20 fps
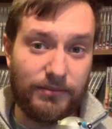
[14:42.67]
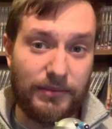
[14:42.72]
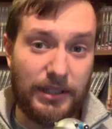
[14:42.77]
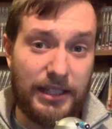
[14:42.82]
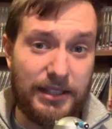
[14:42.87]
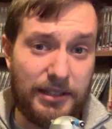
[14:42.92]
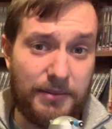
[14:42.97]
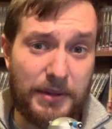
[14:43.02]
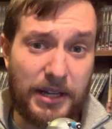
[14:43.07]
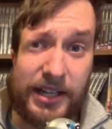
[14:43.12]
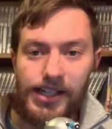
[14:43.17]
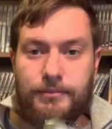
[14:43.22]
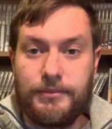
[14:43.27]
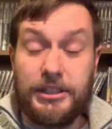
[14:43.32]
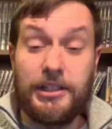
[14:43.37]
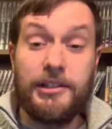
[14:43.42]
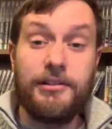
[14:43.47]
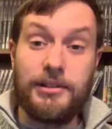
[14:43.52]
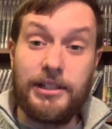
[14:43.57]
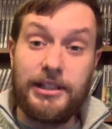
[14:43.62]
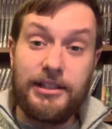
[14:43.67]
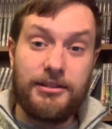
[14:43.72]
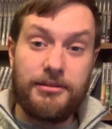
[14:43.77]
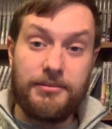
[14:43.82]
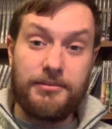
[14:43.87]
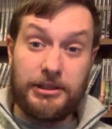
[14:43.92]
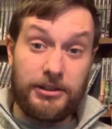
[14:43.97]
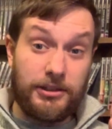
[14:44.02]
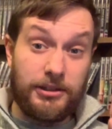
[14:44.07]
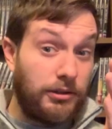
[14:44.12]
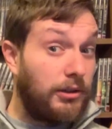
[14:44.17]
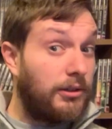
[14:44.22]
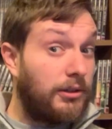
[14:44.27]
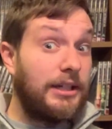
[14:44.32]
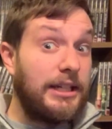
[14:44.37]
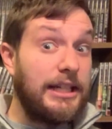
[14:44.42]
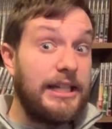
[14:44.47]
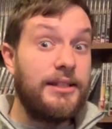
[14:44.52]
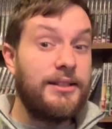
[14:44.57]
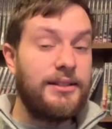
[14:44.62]
Easy money. So last but not
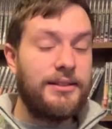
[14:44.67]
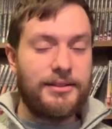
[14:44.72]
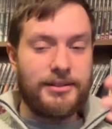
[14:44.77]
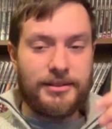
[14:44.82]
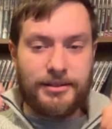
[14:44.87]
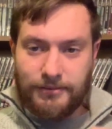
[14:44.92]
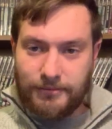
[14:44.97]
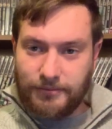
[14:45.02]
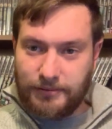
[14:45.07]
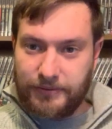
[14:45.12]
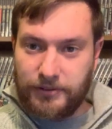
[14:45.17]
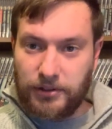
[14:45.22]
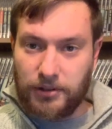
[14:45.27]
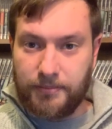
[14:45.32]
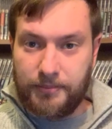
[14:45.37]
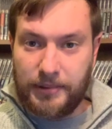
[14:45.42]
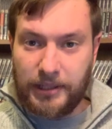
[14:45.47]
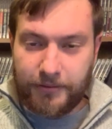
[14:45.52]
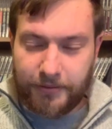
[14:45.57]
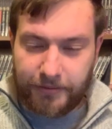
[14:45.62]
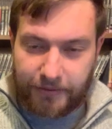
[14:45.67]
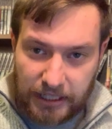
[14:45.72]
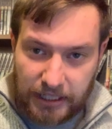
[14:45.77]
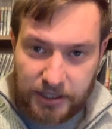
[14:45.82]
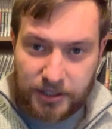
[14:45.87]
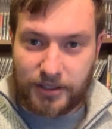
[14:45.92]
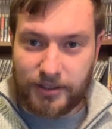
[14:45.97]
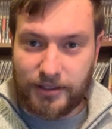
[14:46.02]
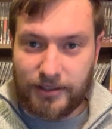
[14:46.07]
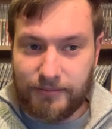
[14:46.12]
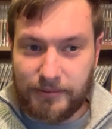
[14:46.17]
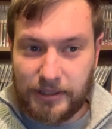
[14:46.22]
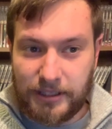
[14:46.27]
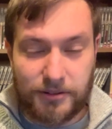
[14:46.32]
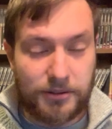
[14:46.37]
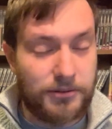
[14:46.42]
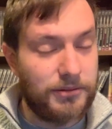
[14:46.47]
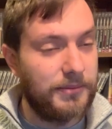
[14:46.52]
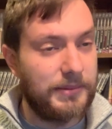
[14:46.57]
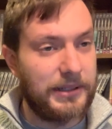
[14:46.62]
least, we've got Big Finish, and we can
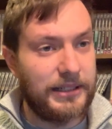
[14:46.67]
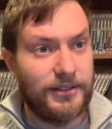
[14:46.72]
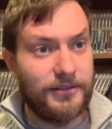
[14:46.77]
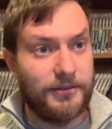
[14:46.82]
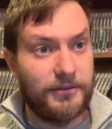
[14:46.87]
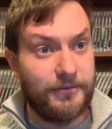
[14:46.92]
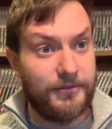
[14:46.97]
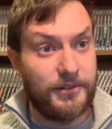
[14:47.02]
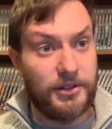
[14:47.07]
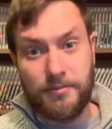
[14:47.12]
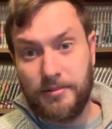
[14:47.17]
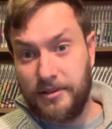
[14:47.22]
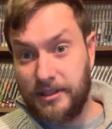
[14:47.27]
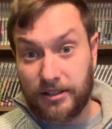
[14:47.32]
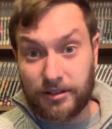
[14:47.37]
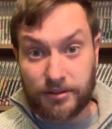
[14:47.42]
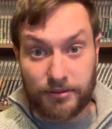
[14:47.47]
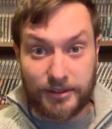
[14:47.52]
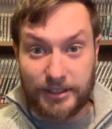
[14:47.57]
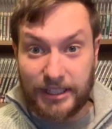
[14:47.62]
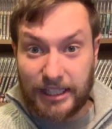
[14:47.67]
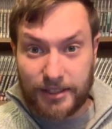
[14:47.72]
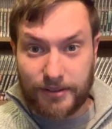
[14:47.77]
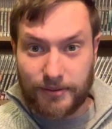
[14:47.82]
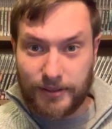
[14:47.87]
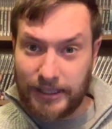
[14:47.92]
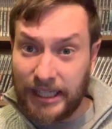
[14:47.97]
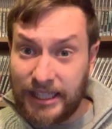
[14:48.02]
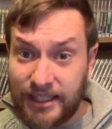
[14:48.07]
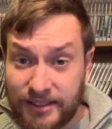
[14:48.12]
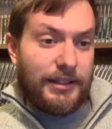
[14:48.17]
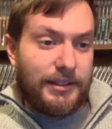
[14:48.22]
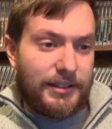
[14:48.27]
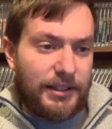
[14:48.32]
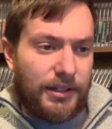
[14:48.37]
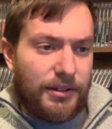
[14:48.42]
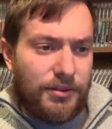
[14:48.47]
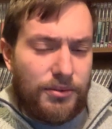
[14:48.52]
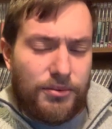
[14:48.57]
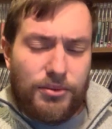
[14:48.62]
talk about a few potential sets for that. So
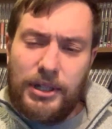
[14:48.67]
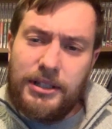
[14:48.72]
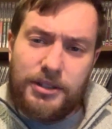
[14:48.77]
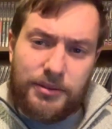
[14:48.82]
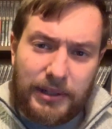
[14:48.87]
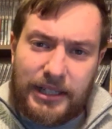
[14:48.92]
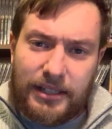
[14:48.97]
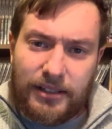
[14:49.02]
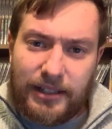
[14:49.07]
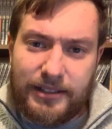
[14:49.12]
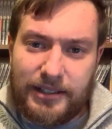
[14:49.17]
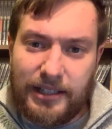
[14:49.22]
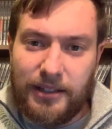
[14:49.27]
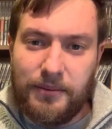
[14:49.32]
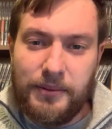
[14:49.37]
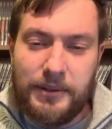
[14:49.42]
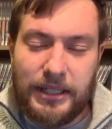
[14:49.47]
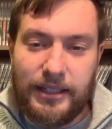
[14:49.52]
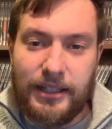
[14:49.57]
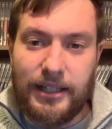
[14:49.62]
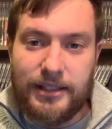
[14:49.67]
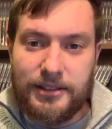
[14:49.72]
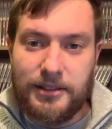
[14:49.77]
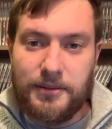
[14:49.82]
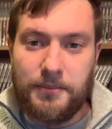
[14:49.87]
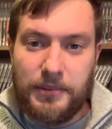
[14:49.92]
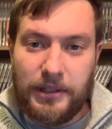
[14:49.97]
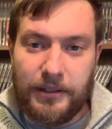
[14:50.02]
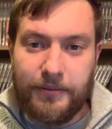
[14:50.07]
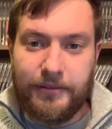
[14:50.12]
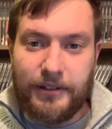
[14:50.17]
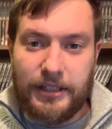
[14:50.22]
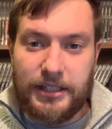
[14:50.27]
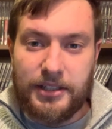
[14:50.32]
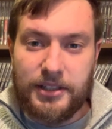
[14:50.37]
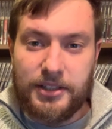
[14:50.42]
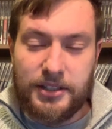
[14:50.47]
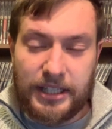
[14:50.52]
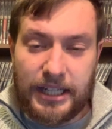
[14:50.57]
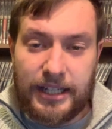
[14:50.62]
in 2019 we did get some Big
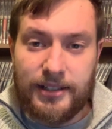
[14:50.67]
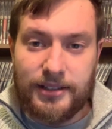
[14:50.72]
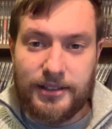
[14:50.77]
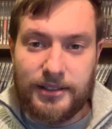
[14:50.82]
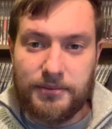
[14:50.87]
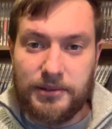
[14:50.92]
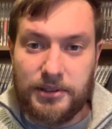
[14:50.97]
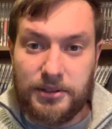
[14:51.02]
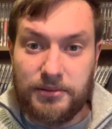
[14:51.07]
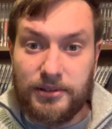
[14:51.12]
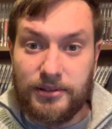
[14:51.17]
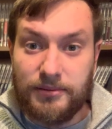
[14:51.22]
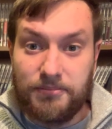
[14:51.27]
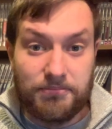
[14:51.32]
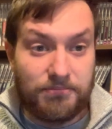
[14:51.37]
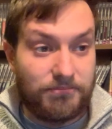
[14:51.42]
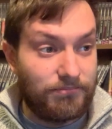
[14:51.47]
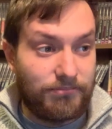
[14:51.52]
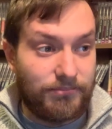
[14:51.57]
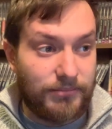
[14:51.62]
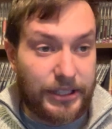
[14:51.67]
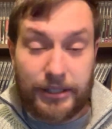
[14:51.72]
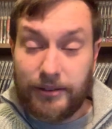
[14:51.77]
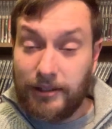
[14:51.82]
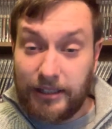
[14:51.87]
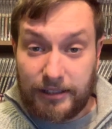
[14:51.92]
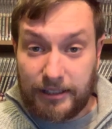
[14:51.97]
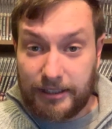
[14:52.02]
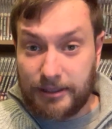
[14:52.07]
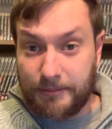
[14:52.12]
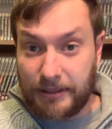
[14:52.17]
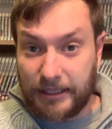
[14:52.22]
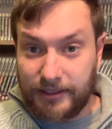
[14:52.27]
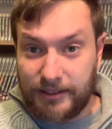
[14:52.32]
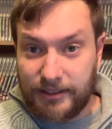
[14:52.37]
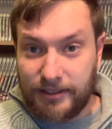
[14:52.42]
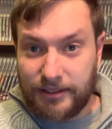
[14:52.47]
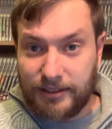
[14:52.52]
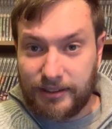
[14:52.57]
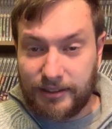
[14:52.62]
Finish sets which were totally
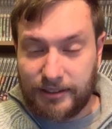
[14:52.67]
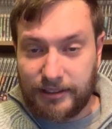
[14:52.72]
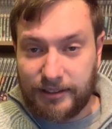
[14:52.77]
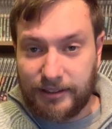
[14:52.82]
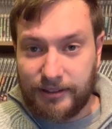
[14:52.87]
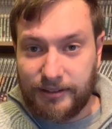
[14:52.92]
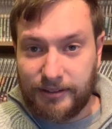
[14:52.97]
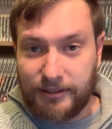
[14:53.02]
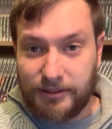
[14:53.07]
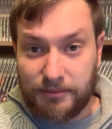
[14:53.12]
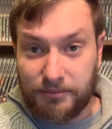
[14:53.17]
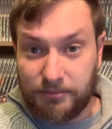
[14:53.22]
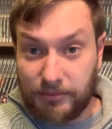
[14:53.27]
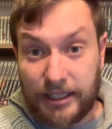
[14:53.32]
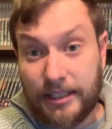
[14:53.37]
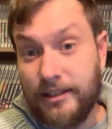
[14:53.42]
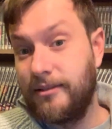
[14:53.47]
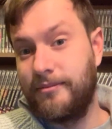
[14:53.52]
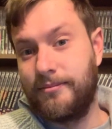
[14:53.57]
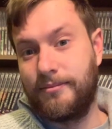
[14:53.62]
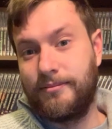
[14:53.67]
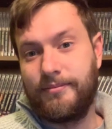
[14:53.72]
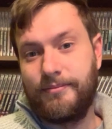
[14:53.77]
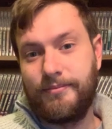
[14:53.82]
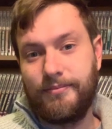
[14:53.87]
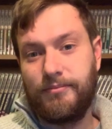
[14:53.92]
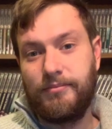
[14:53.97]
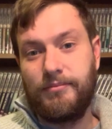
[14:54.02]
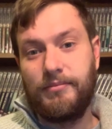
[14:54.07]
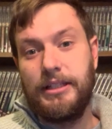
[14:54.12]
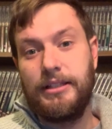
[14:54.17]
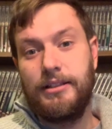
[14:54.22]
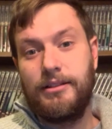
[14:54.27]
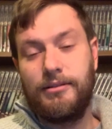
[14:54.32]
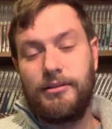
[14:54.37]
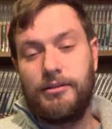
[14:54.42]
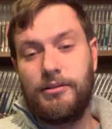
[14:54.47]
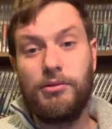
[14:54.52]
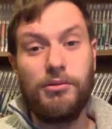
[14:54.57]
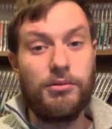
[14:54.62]
unexpected, and when we
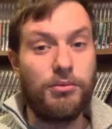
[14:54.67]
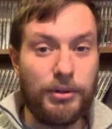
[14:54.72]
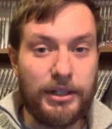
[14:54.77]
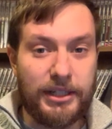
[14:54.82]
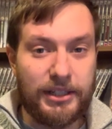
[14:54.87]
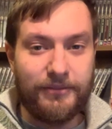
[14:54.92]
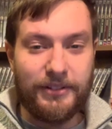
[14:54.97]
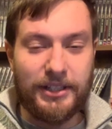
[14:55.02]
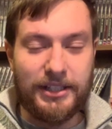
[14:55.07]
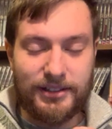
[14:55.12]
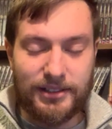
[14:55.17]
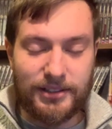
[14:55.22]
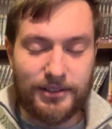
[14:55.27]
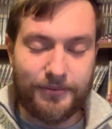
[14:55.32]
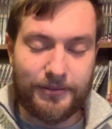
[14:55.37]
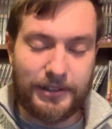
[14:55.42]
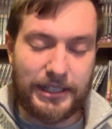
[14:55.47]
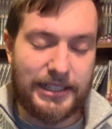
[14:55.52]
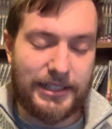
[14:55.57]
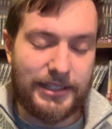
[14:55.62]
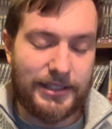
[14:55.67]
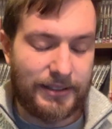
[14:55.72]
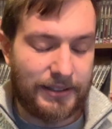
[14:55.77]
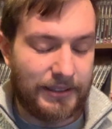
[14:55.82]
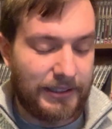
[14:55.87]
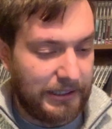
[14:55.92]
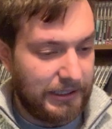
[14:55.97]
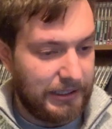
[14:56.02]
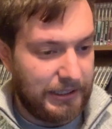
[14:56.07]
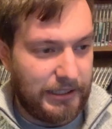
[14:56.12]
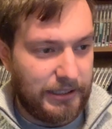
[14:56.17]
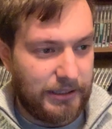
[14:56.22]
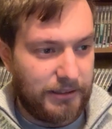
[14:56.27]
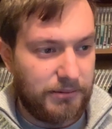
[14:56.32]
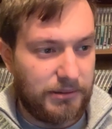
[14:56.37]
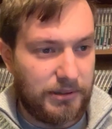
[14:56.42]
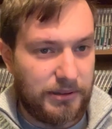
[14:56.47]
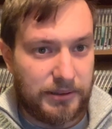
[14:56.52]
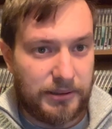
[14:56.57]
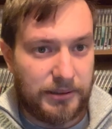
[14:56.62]
caught wind of this as fans
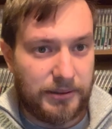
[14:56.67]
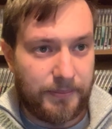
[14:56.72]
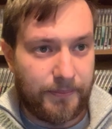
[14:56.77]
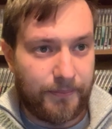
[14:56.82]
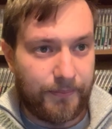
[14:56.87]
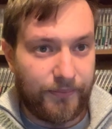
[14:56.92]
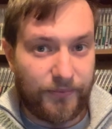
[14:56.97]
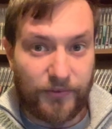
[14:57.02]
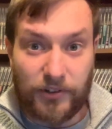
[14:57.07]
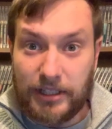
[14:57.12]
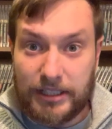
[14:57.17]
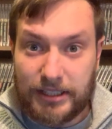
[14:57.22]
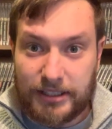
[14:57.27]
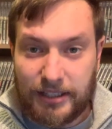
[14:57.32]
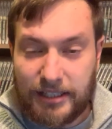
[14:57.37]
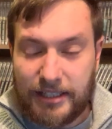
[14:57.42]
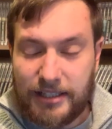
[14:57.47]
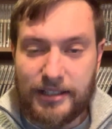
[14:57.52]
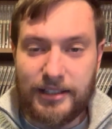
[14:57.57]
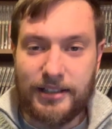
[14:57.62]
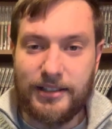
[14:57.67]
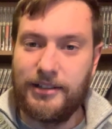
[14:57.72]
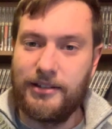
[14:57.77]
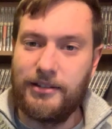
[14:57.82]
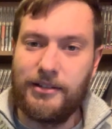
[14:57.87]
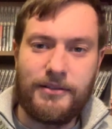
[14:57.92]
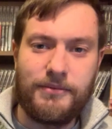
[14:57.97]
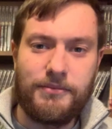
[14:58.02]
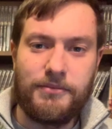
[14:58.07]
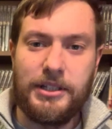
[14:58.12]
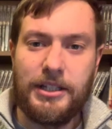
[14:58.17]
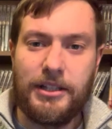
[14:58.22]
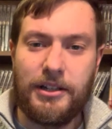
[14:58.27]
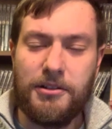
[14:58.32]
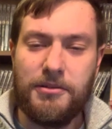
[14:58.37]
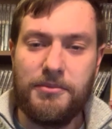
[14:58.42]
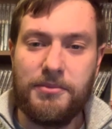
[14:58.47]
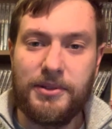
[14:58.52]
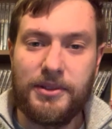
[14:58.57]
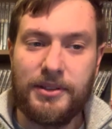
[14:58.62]
we were very excited, and we'd
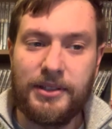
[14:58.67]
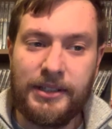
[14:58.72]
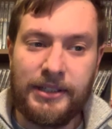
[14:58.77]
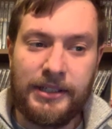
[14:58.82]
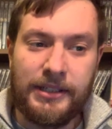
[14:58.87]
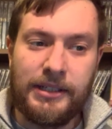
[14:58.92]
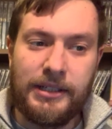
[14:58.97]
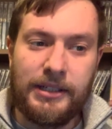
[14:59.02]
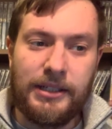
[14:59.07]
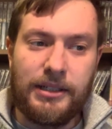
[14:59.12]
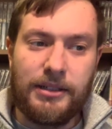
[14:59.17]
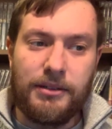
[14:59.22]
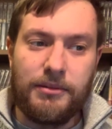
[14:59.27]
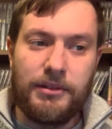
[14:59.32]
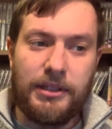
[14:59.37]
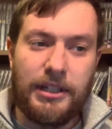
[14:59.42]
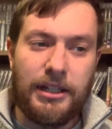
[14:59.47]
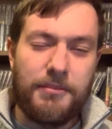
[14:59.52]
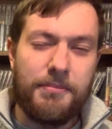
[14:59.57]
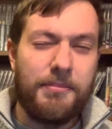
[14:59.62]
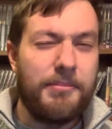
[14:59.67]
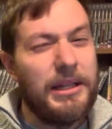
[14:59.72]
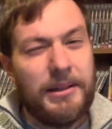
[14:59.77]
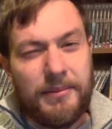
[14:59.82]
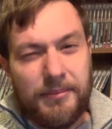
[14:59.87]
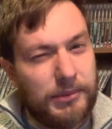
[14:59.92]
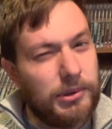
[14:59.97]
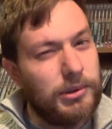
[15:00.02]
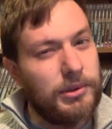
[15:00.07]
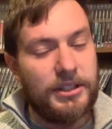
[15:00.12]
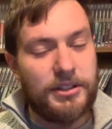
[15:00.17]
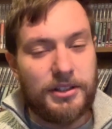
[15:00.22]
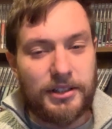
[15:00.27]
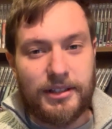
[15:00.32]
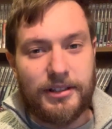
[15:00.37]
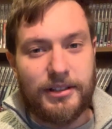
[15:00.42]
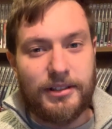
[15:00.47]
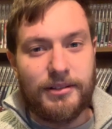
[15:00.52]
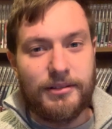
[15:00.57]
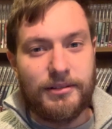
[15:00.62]
hoped we'd get a bit more than
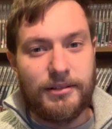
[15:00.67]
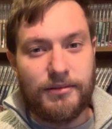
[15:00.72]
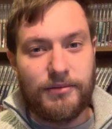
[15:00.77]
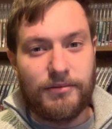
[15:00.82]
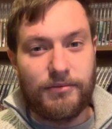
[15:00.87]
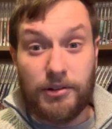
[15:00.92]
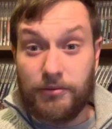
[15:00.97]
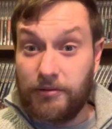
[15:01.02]
just the